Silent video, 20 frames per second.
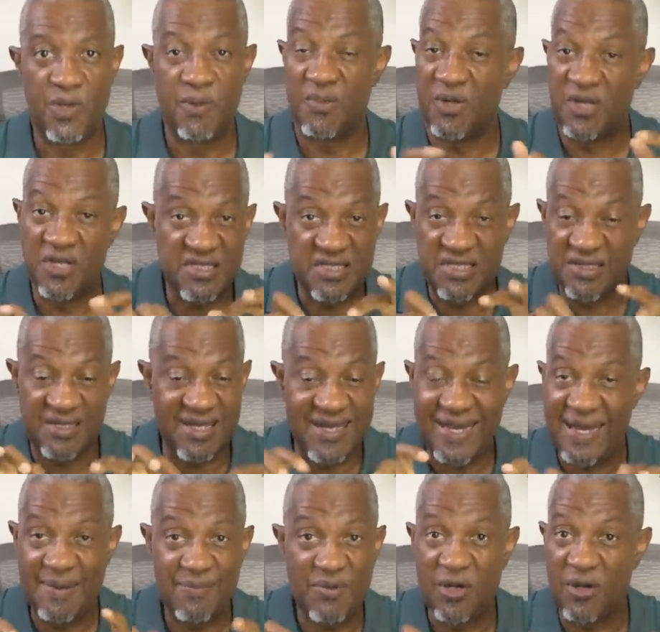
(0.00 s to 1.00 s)
because
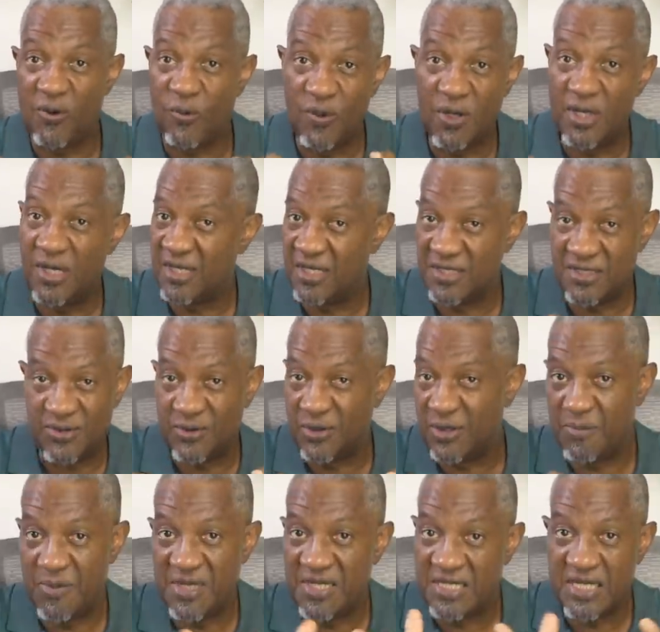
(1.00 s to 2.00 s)
I'm not one that's going
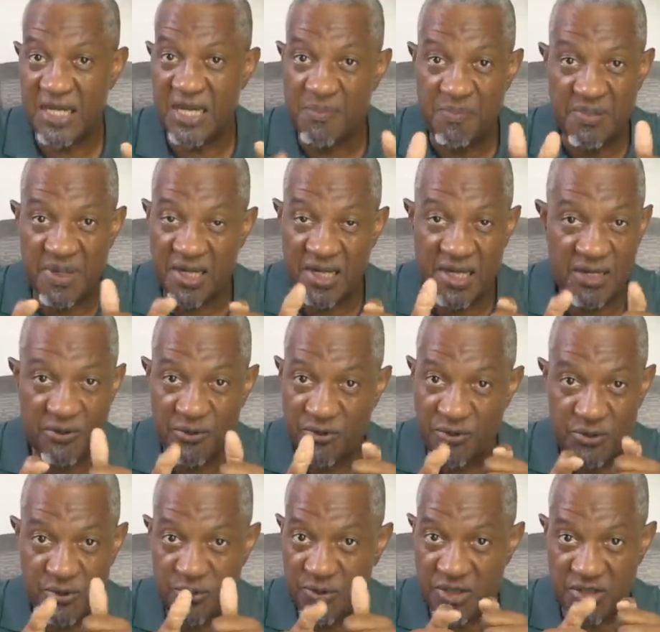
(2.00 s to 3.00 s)
to be typing. I
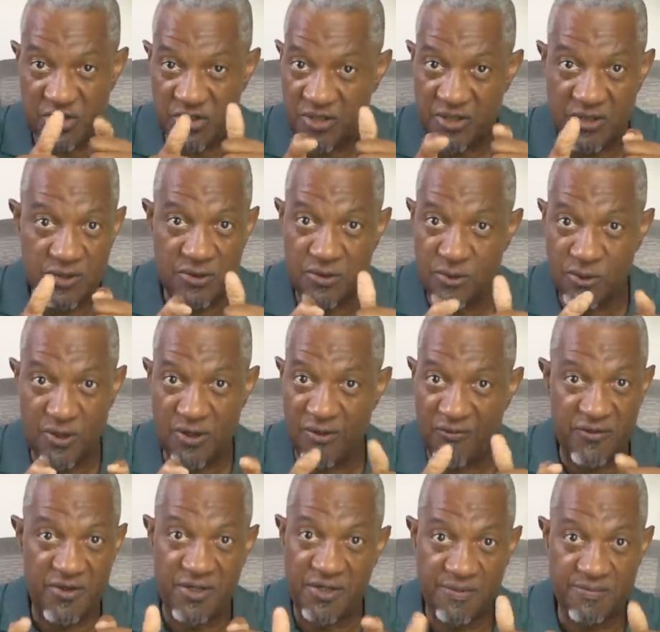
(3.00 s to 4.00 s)
don't do this shit too
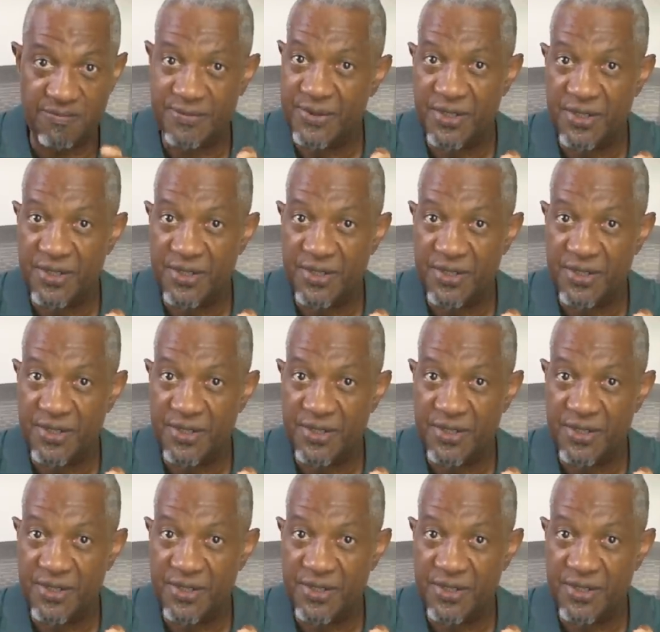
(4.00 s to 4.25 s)
often,